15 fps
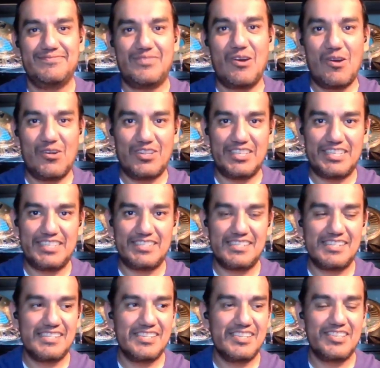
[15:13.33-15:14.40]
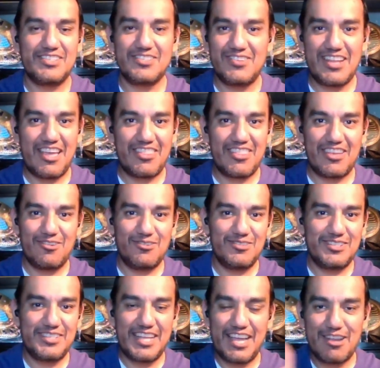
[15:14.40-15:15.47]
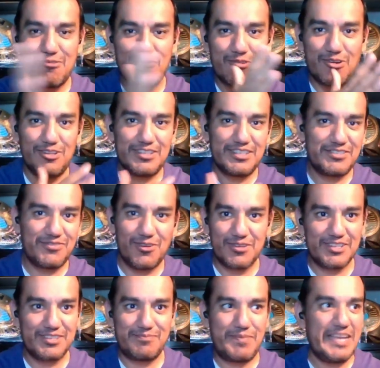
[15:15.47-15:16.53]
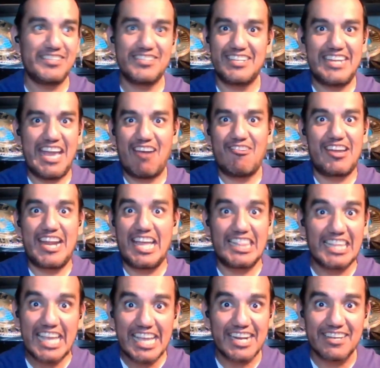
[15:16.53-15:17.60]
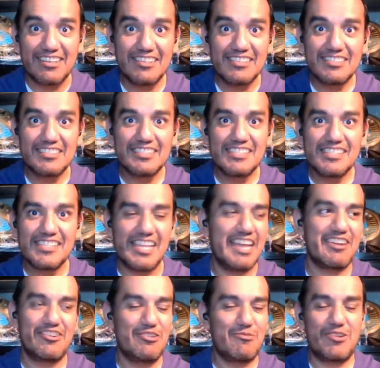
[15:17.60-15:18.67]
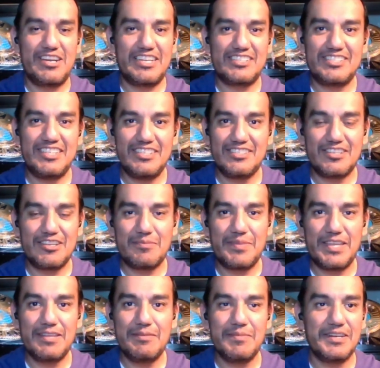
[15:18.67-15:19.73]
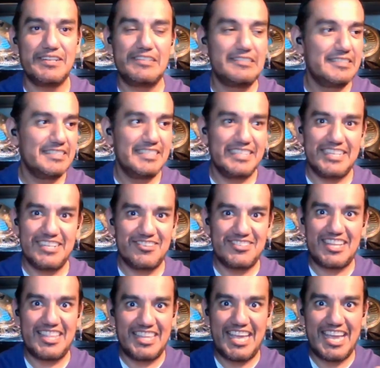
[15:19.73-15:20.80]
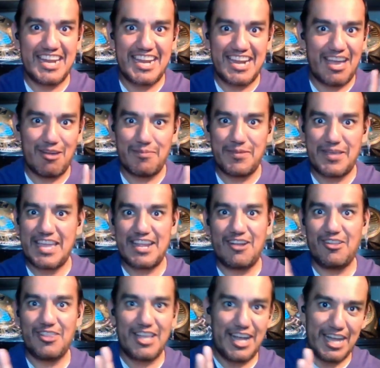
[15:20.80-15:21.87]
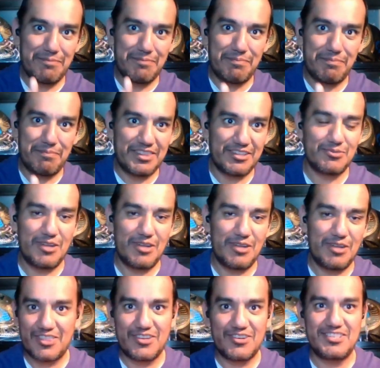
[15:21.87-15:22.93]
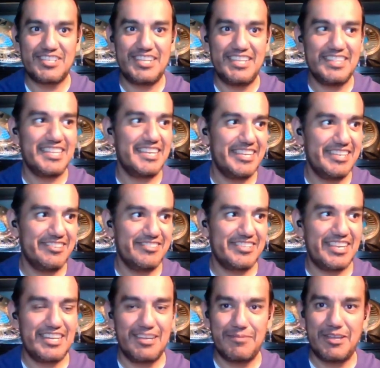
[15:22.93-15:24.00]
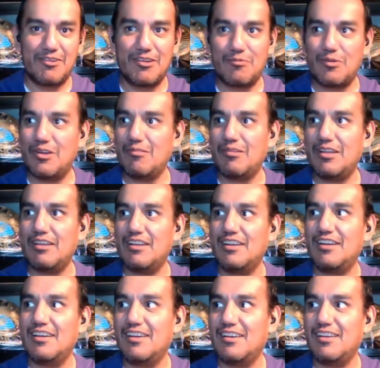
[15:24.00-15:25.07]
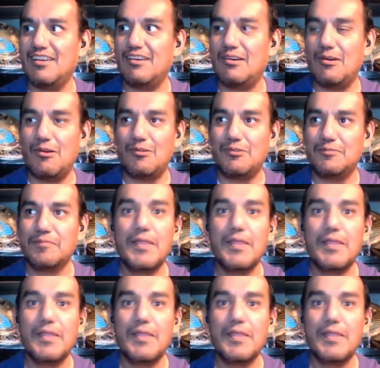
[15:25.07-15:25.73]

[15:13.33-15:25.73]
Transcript: All In. So now the whole entire world is focused basically now on Atlanta. I don't know where NXT is going to be, but here's Atlanta now getting all the hype on the 12th and the 13th, and here's AEW going, well, oh.